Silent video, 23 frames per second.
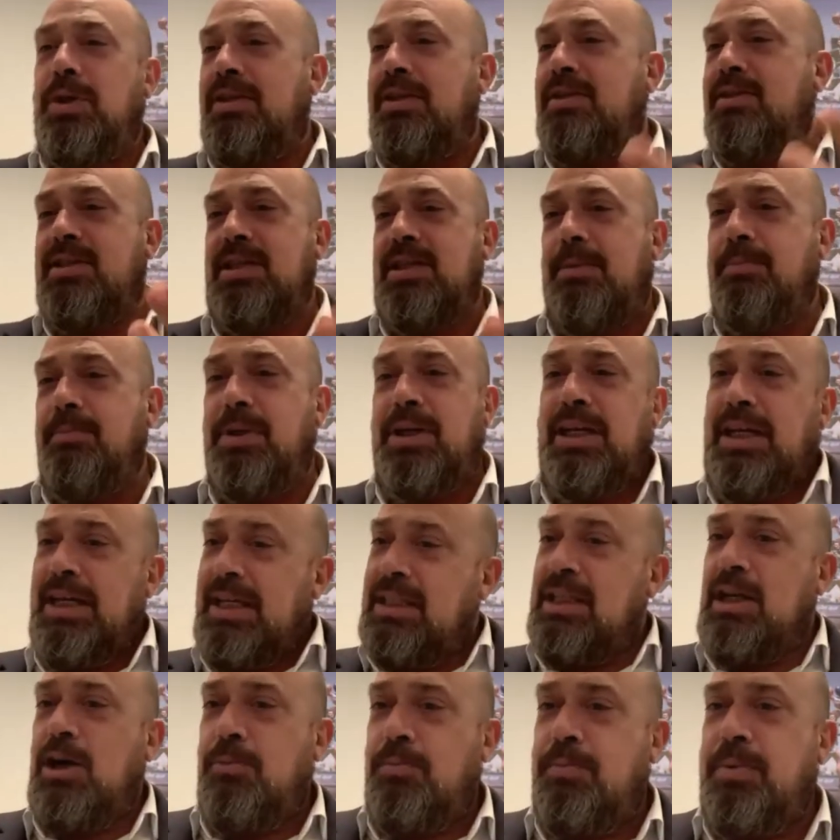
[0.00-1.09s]
somebody
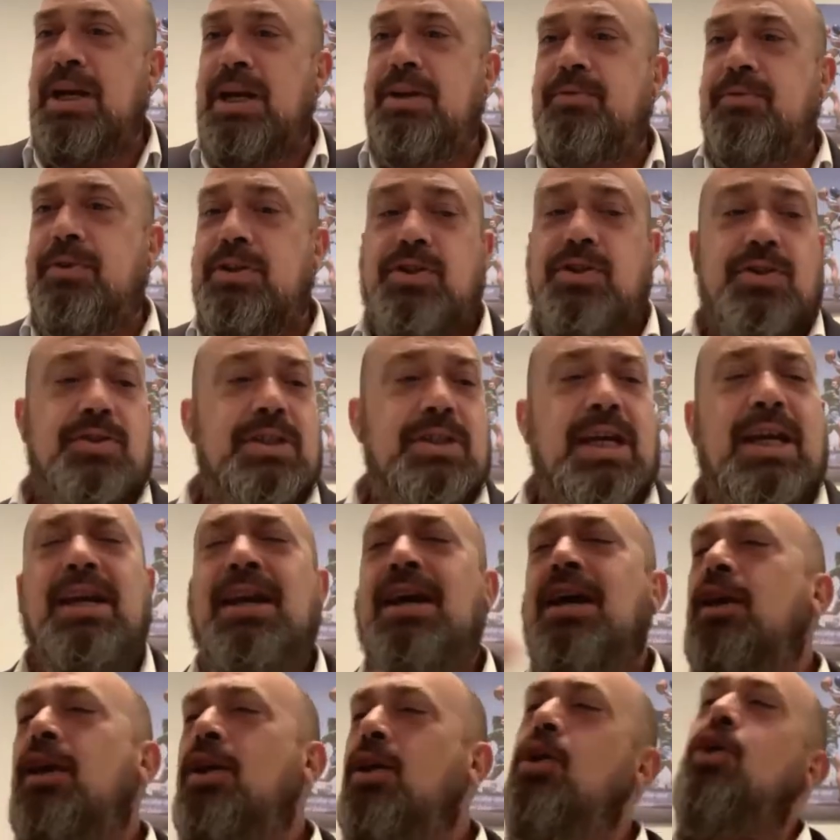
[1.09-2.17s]
at our breakfast, she'd say,
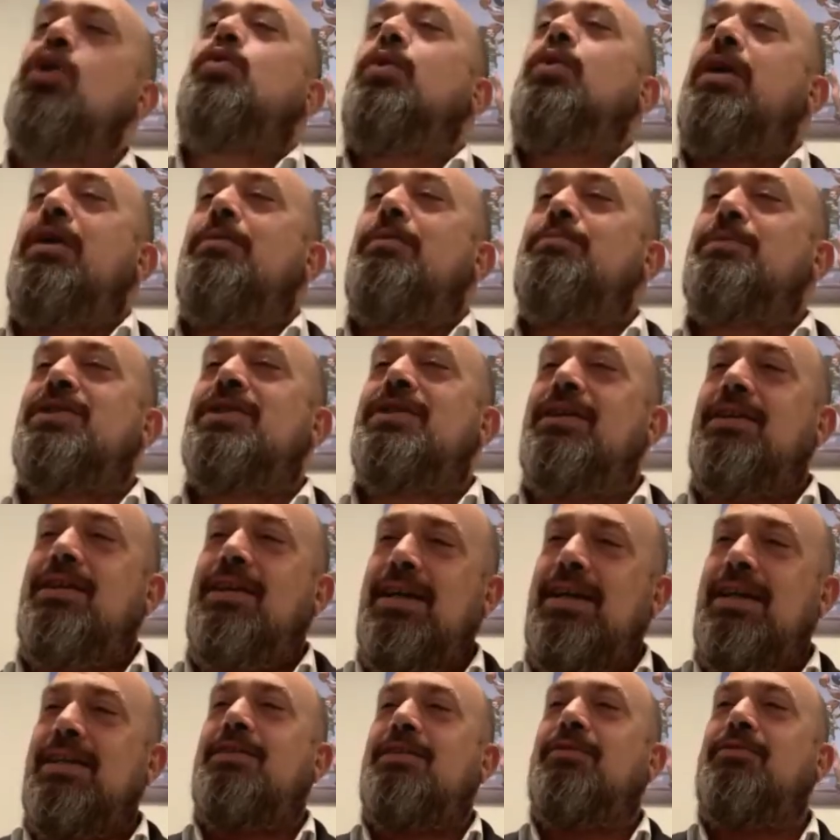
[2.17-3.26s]
"Look where I'm
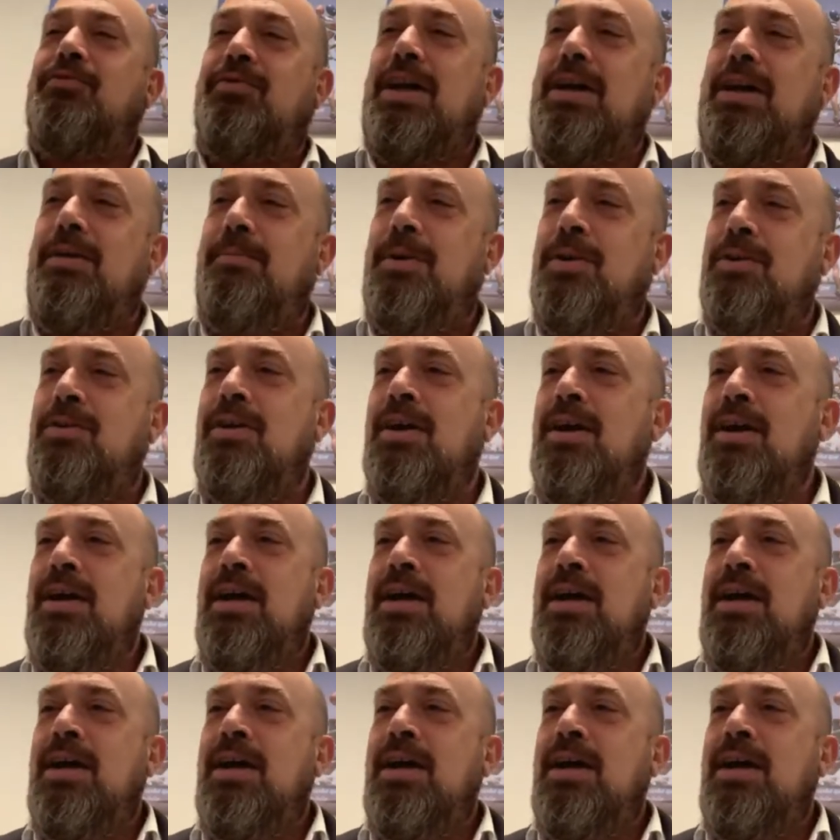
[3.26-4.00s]
sitting at the Fairmont,"